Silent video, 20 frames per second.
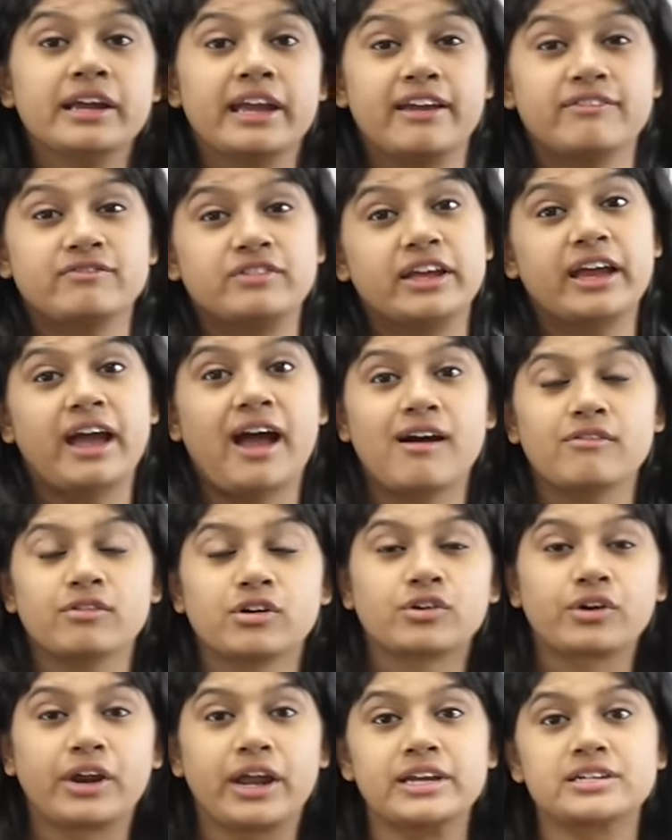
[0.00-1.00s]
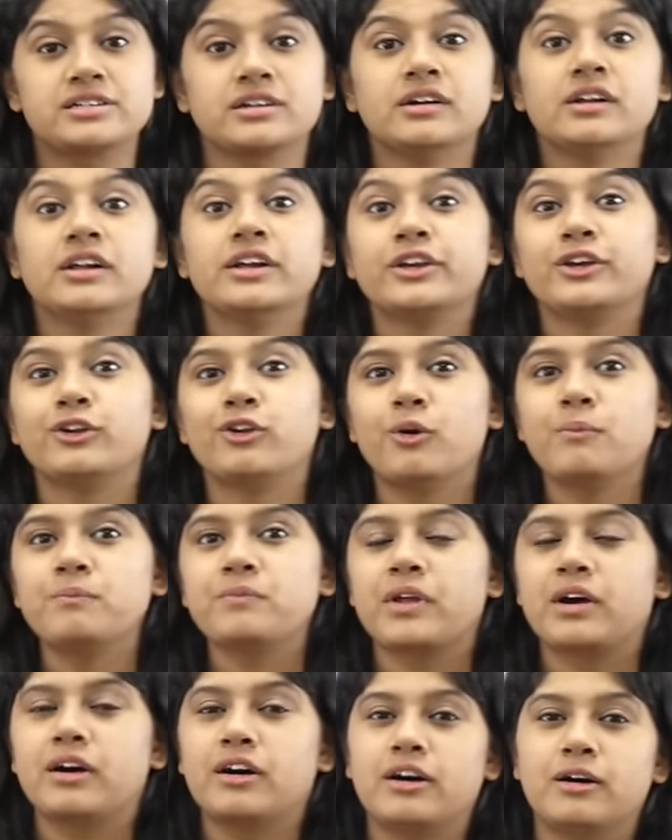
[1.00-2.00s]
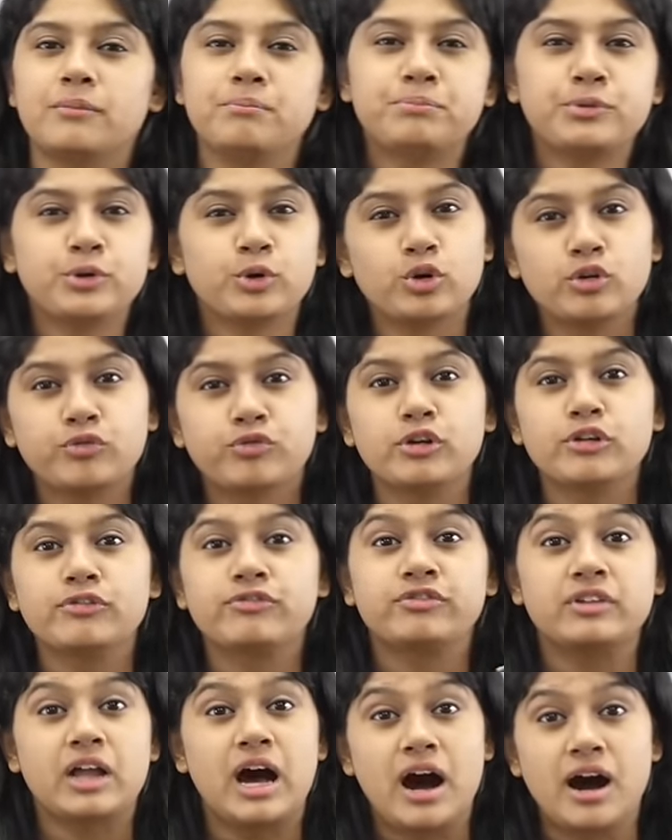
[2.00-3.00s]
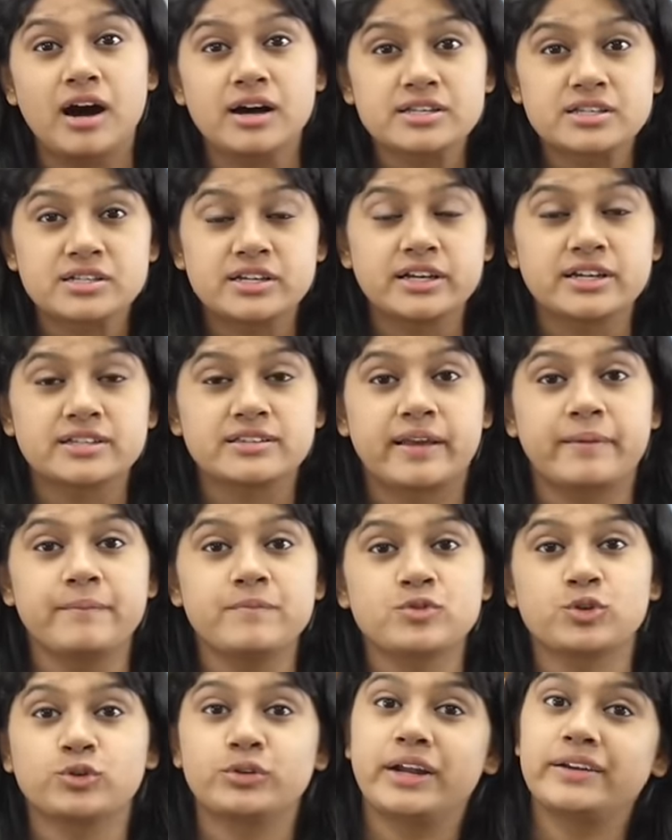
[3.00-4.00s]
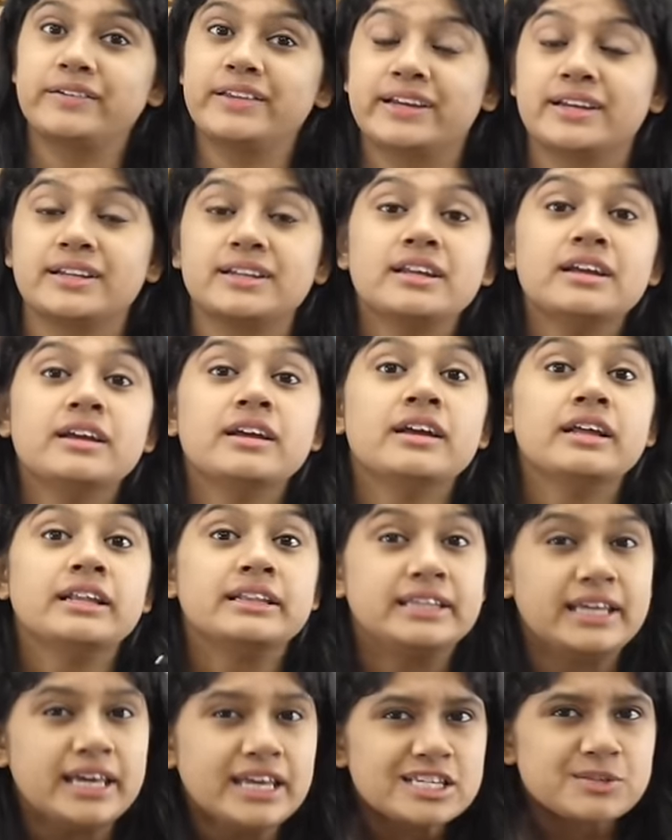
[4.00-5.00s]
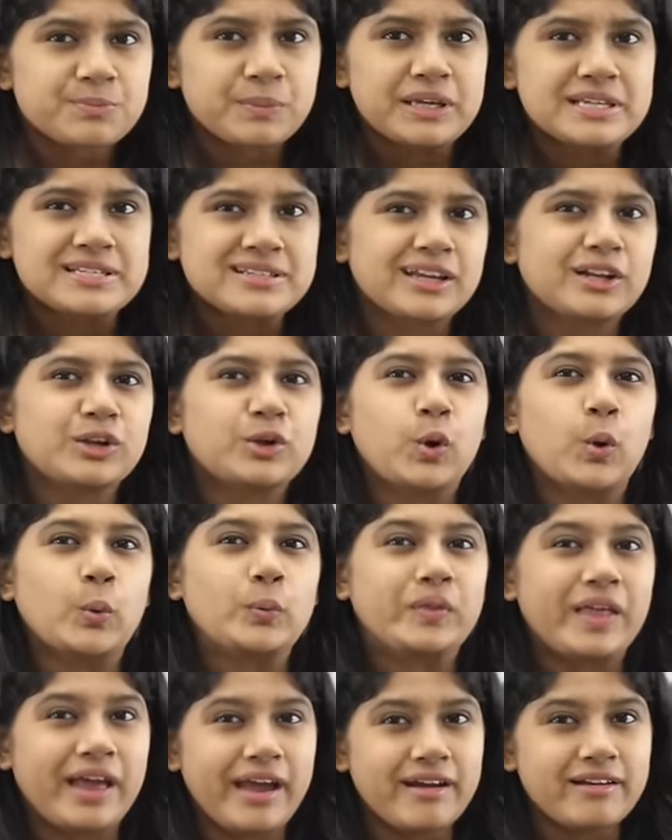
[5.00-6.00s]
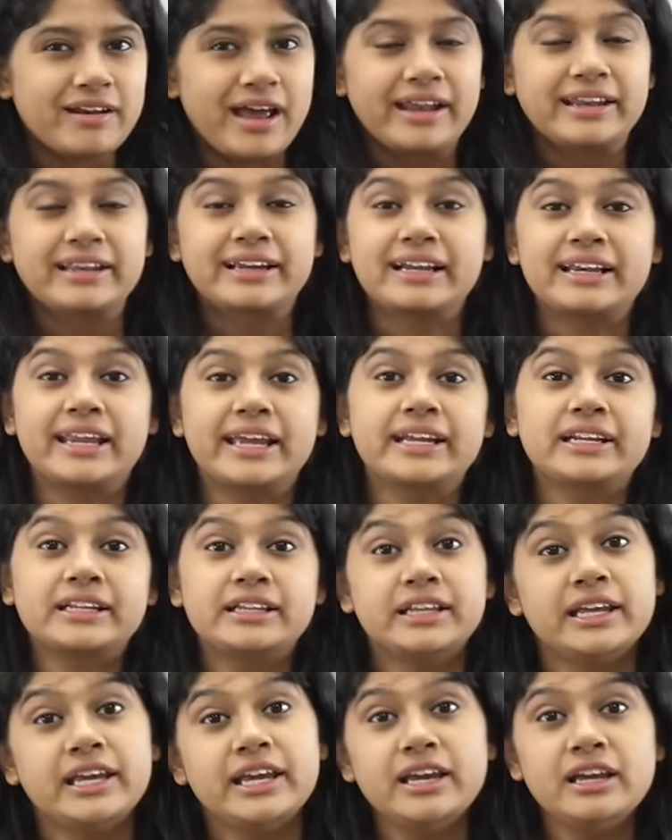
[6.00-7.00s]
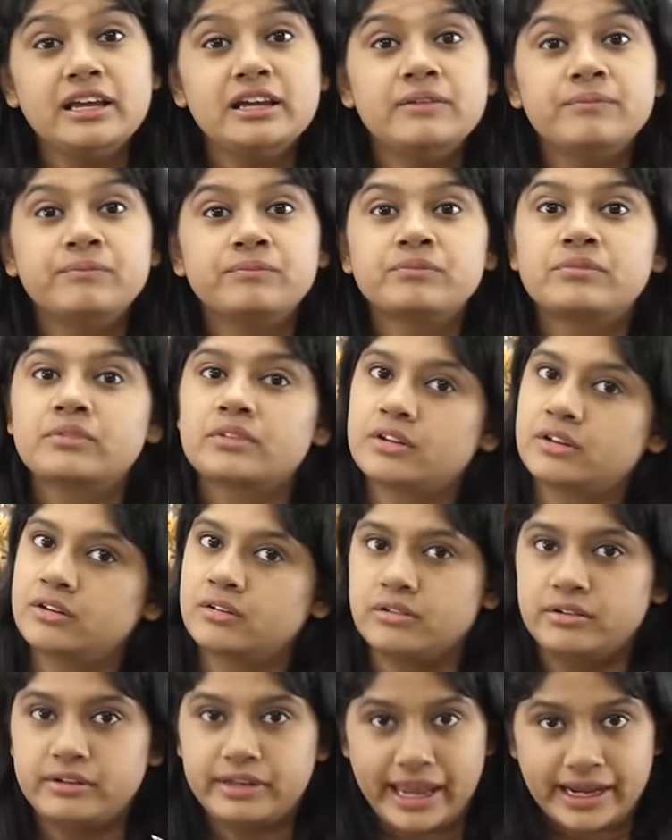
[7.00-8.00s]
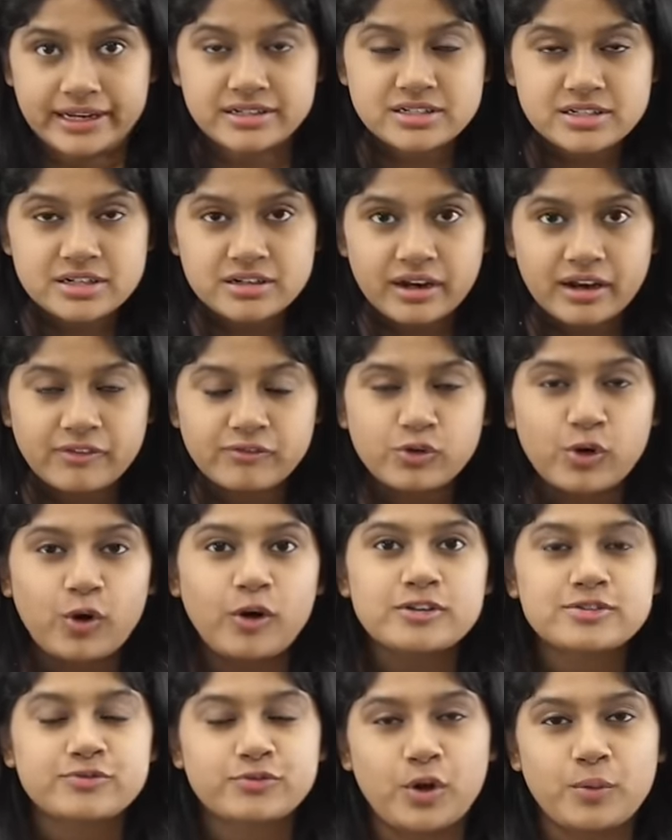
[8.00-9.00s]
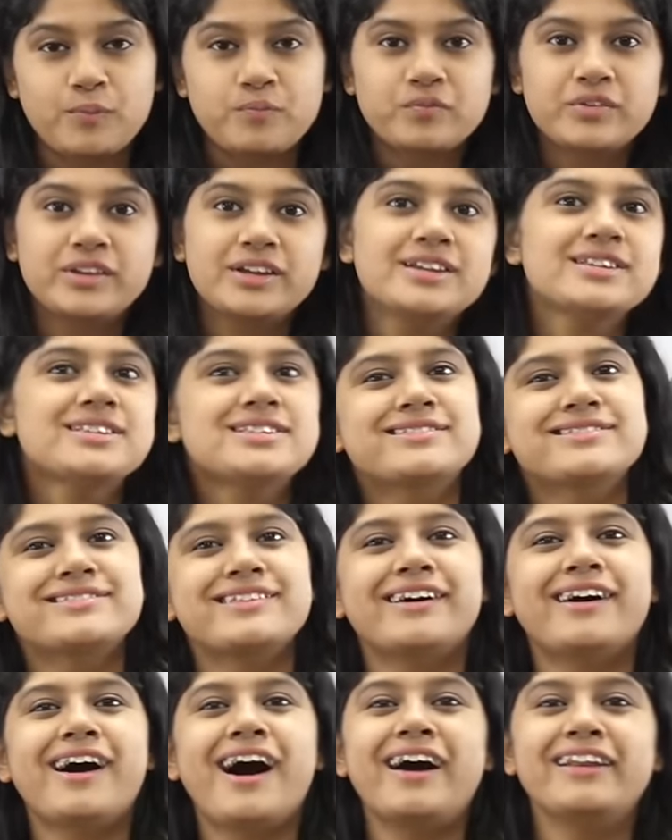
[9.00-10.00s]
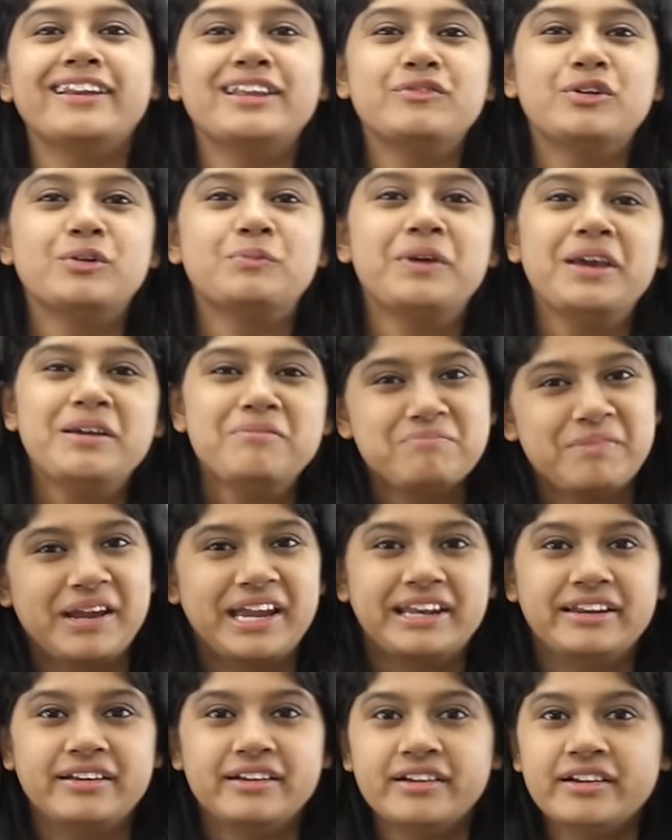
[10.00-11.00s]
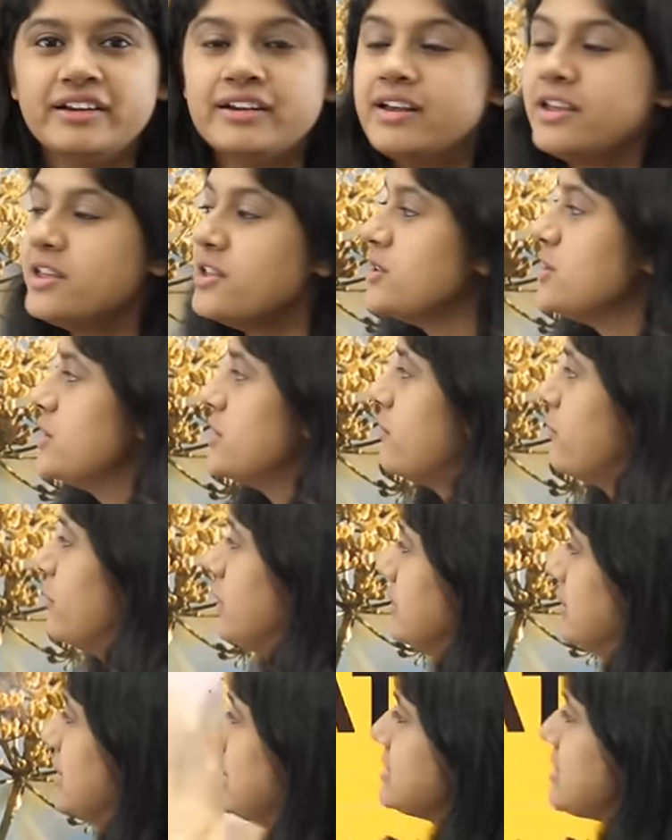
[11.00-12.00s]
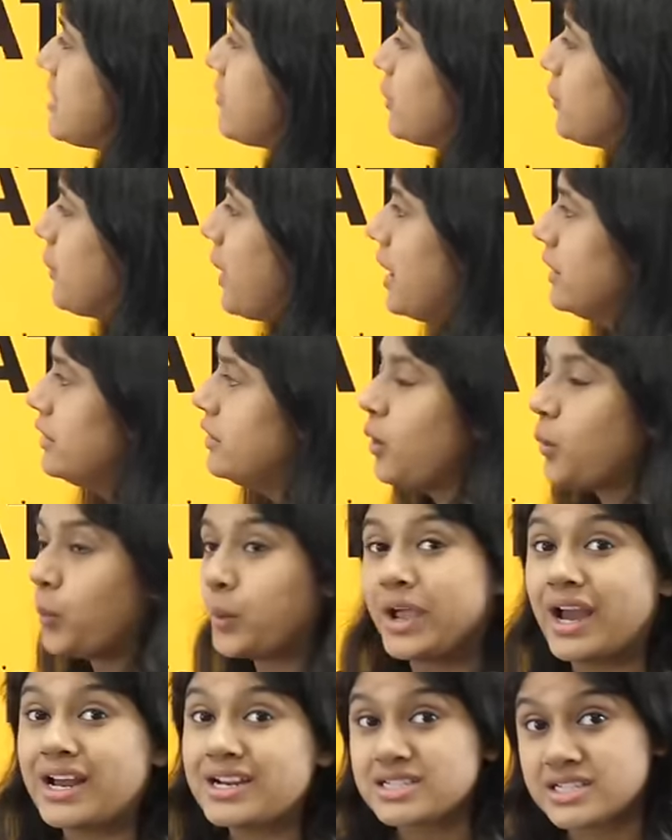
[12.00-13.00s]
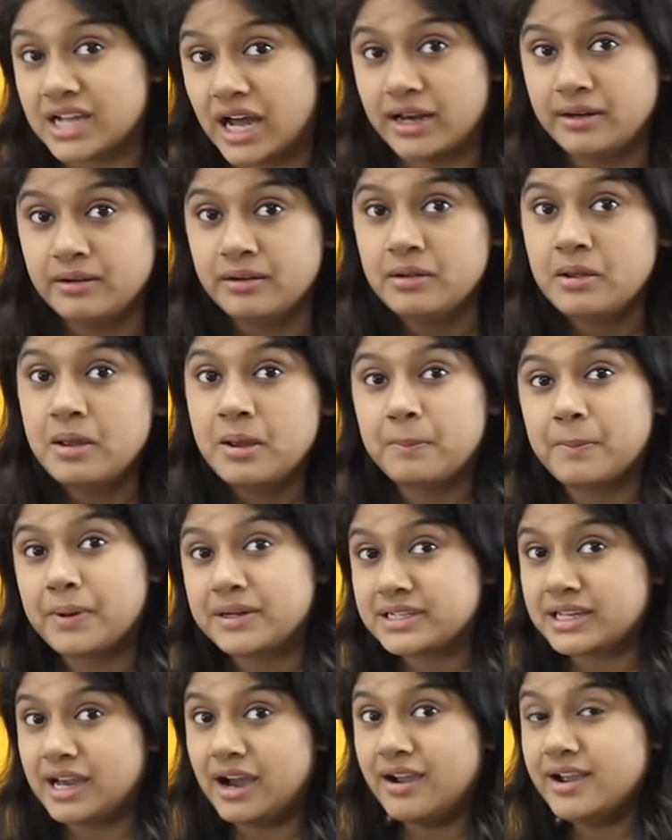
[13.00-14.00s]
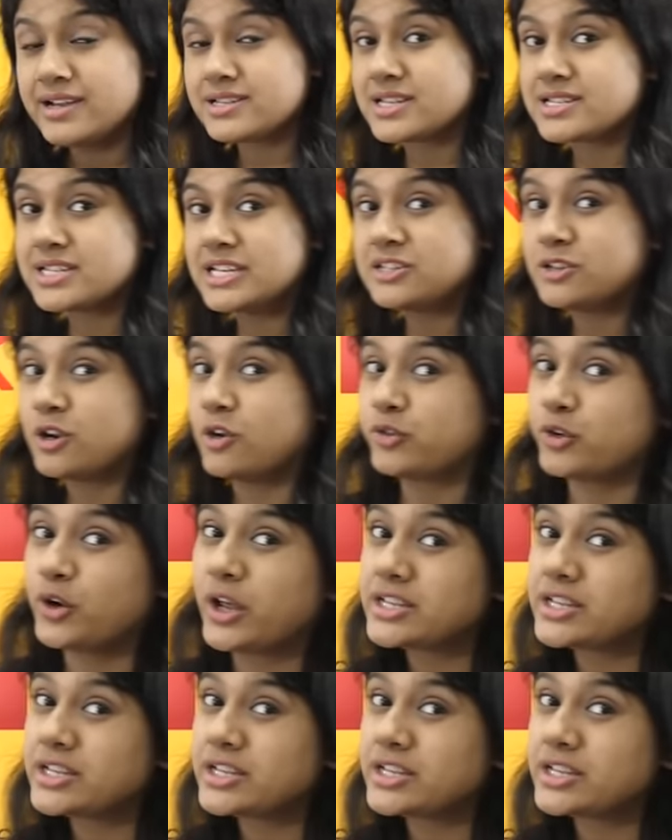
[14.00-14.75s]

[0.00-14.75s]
if they have a great, you know, uh, beautiful flowers near them, so that they can, these bees can go there and collect the nectar, and of course from this the honey will be made. With this, everyone, we are done. But yeah, it's the season of your